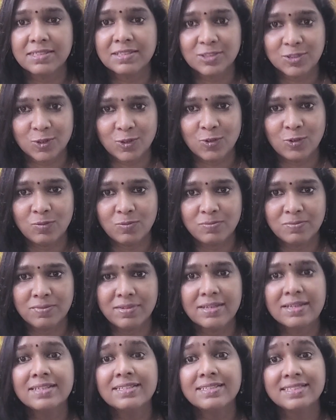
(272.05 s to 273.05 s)
So,
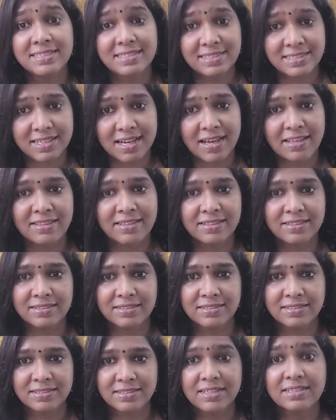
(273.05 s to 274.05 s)
teach
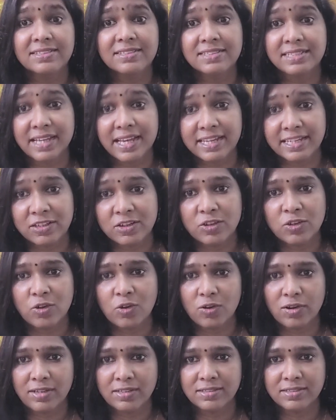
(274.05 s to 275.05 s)
others, share your
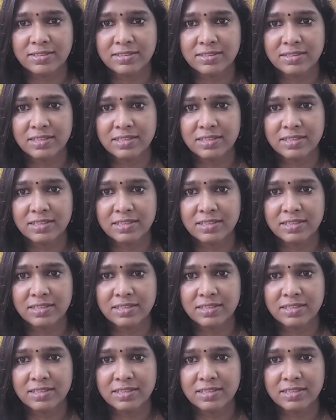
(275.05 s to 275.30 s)
knowledge.